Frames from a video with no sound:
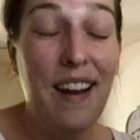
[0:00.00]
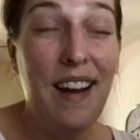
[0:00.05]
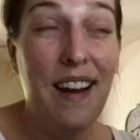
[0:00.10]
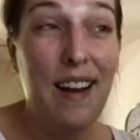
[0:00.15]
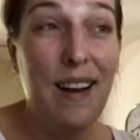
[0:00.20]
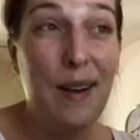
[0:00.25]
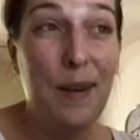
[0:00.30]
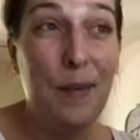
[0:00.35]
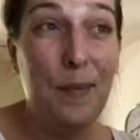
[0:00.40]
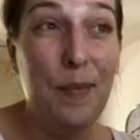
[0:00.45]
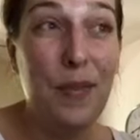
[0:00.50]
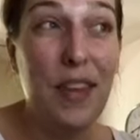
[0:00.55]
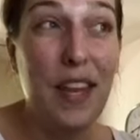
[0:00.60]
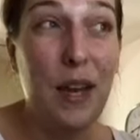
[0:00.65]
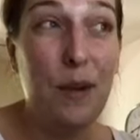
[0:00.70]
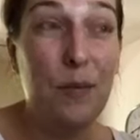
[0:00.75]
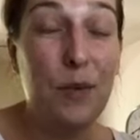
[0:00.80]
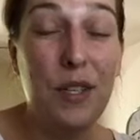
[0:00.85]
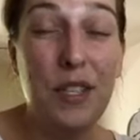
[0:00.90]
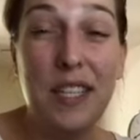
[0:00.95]
Um,
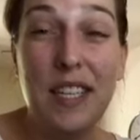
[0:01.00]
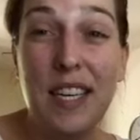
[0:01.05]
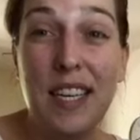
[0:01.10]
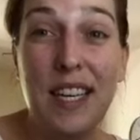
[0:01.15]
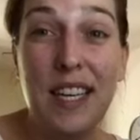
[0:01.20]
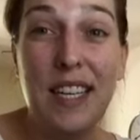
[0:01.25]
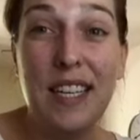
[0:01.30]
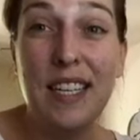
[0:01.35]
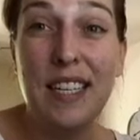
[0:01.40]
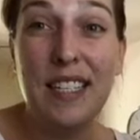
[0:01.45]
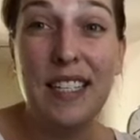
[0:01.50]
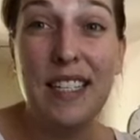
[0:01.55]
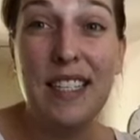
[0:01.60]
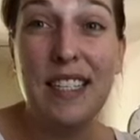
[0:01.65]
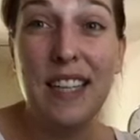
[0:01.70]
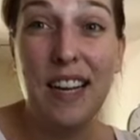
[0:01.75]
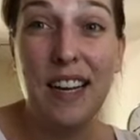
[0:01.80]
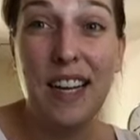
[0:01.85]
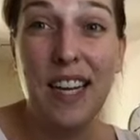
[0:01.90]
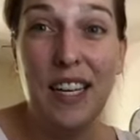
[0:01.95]
it really
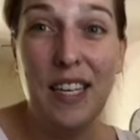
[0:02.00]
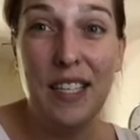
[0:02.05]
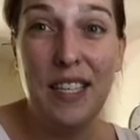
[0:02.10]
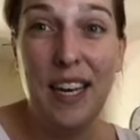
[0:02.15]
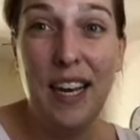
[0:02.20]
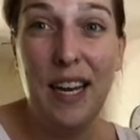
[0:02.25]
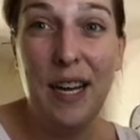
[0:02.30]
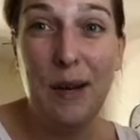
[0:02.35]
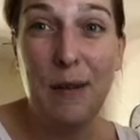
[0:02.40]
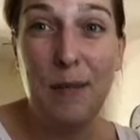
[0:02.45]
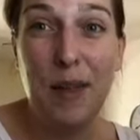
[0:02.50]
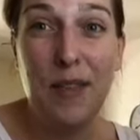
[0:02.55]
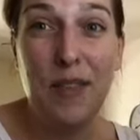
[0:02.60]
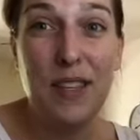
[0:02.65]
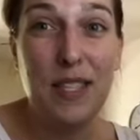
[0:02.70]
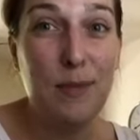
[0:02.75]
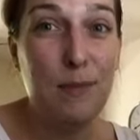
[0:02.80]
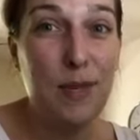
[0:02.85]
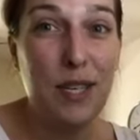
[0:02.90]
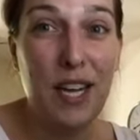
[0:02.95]
sunk into him that
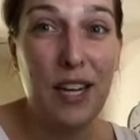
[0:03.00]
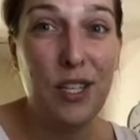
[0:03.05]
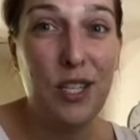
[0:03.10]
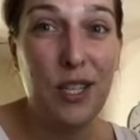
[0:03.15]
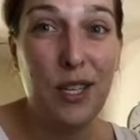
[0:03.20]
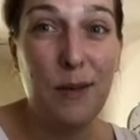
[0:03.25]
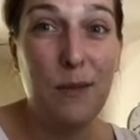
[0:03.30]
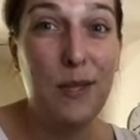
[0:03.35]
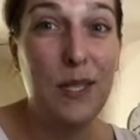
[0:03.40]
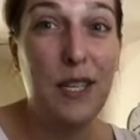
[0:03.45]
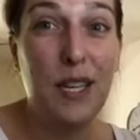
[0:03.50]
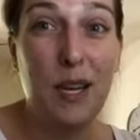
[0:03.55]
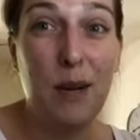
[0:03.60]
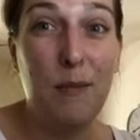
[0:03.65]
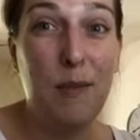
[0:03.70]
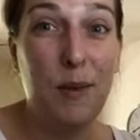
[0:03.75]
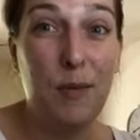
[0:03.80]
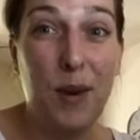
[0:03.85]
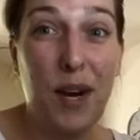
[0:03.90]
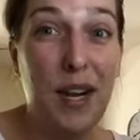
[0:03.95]
this potentially was going to
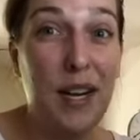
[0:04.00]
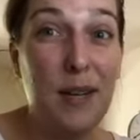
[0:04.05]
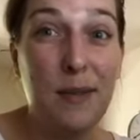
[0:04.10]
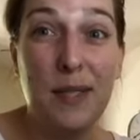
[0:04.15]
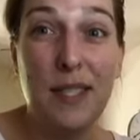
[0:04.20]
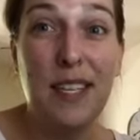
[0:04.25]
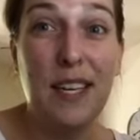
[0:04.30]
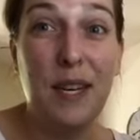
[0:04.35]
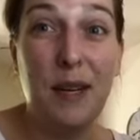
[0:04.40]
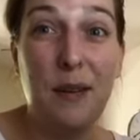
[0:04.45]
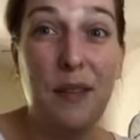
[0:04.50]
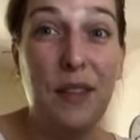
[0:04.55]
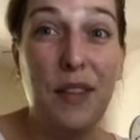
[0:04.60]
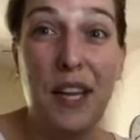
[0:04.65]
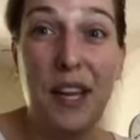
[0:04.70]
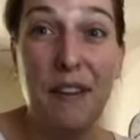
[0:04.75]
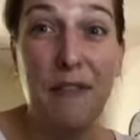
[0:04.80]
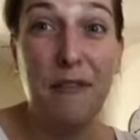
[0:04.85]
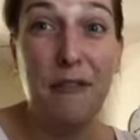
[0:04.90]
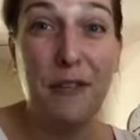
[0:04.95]
be where he was going to
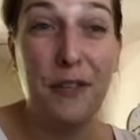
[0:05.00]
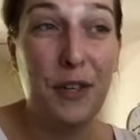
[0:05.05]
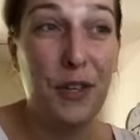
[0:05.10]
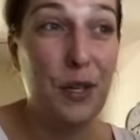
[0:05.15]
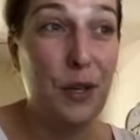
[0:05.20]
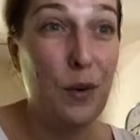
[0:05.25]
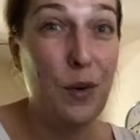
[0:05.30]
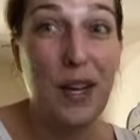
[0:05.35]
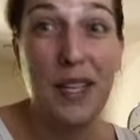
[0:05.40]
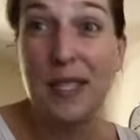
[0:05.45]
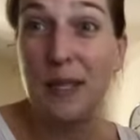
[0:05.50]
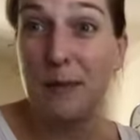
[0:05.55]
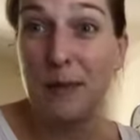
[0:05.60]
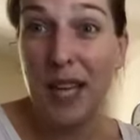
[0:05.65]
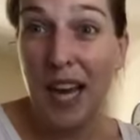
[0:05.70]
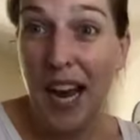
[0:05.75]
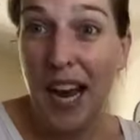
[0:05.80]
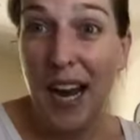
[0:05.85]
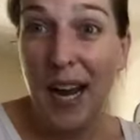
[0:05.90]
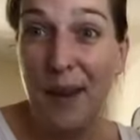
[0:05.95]
live for quite some
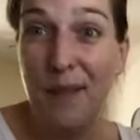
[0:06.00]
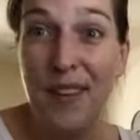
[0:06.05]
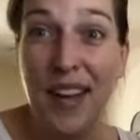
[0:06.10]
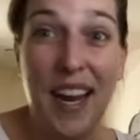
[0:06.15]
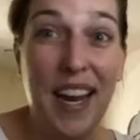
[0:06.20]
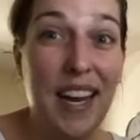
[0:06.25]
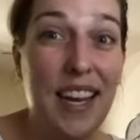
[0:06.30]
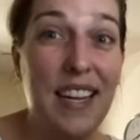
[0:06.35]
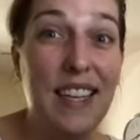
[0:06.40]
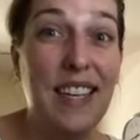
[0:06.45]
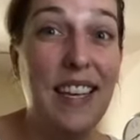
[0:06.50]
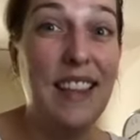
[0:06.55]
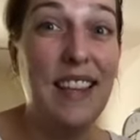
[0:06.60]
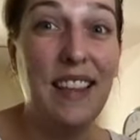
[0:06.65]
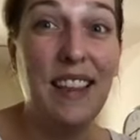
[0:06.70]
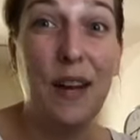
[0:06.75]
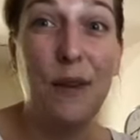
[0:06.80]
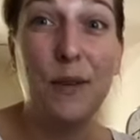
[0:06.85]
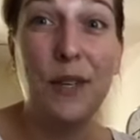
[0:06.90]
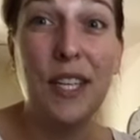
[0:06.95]
time. And I
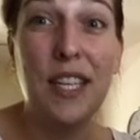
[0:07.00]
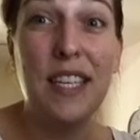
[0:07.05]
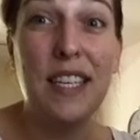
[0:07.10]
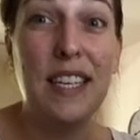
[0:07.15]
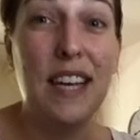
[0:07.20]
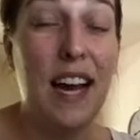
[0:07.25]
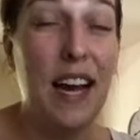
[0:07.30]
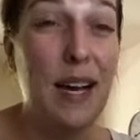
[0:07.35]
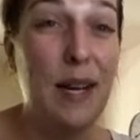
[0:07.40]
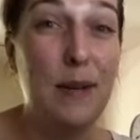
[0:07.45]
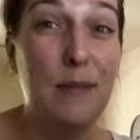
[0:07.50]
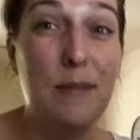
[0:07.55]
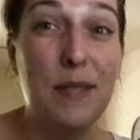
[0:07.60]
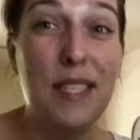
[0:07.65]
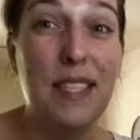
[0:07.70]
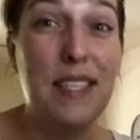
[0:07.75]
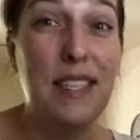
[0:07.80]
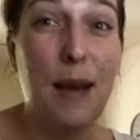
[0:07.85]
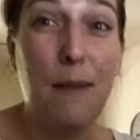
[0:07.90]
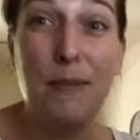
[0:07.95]
think that really um,
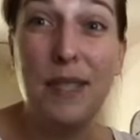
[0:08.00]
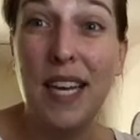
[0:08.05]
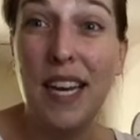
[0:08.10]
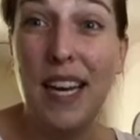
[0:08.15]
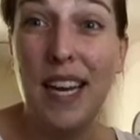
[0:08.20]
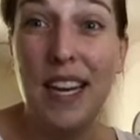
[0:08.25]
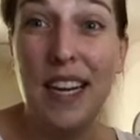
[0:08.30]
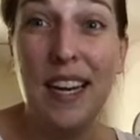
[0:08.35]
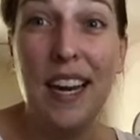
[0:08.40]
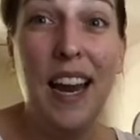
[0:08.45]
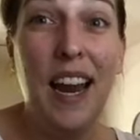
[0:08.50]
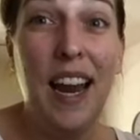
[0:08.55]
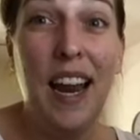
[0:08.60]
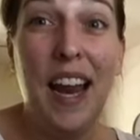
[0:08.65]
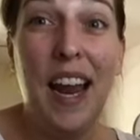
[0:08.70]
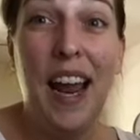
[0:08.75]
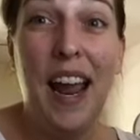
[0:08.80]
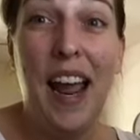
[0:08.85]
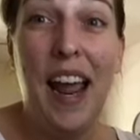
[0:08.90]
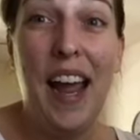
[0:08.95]
stepped in
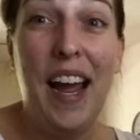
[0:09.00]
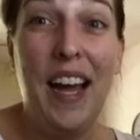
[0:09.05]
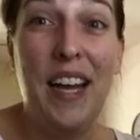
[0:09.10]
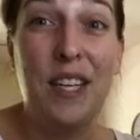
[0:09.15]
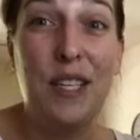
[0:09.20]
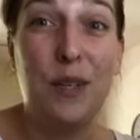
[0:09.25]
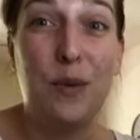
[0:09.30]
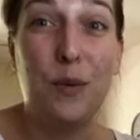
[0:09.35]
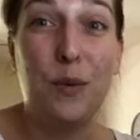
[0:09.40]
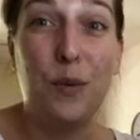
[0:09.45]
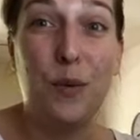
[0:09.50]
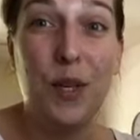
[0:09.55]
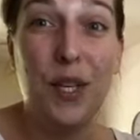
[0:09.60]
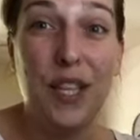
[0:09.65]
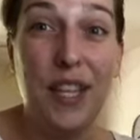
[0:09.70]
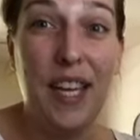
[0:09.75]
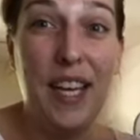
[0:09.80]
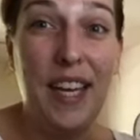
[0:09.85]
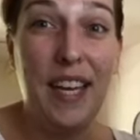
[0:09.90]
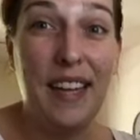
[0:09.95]
and
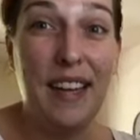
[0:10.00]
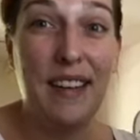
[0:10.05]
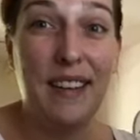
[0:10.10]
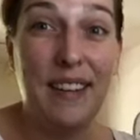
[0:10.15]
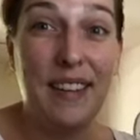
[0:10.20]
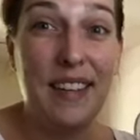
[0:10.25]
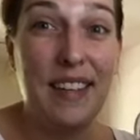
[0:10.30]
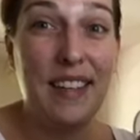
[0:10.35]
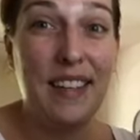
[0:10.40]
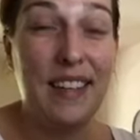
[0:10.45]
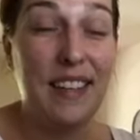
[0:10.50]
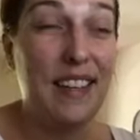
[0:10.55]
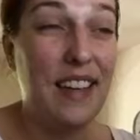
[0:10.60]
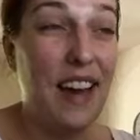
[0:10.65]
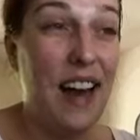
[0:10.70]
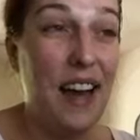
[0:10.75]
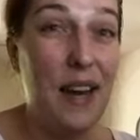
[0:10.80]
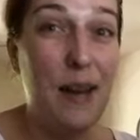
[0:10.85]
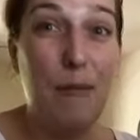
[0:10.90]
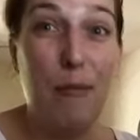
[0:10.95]
really
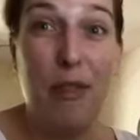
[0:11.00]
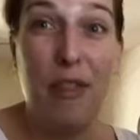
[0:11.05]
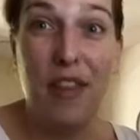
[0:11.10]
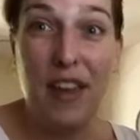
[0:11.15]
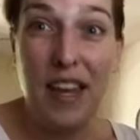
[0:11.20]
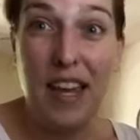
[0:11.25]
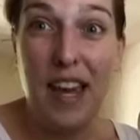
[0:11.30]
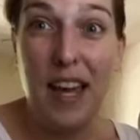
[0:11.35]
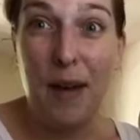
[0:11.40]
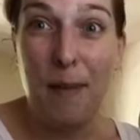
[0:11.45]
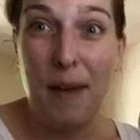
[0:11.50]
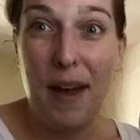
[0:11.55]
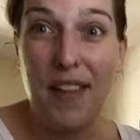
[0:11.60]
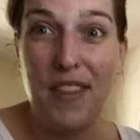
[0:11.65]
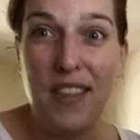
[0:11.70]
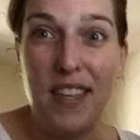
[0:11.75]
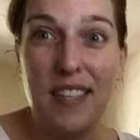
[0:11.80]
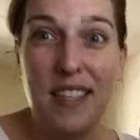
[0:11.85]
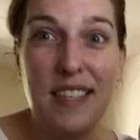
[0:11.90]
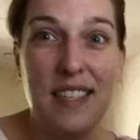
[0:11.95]
got him thinking
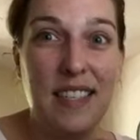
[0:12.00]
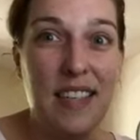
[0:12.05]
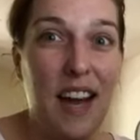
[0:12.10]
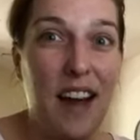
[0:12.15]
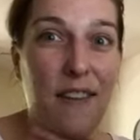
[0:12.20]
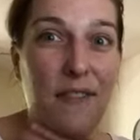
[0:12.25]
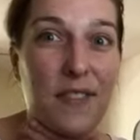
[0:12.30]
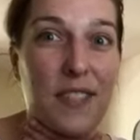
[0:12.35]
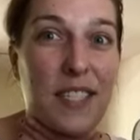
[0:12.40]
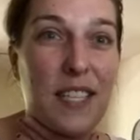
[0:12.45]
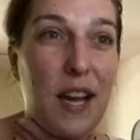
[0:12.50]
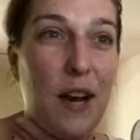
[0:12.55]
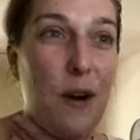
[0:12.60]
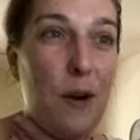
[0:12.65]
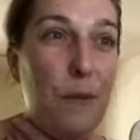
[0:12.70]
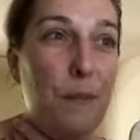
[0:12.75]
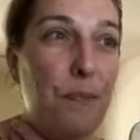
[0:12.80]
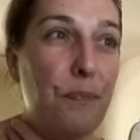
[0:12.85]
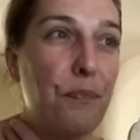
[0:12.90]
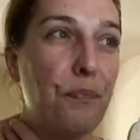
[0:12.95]
about this stuff.
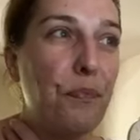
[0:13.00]
So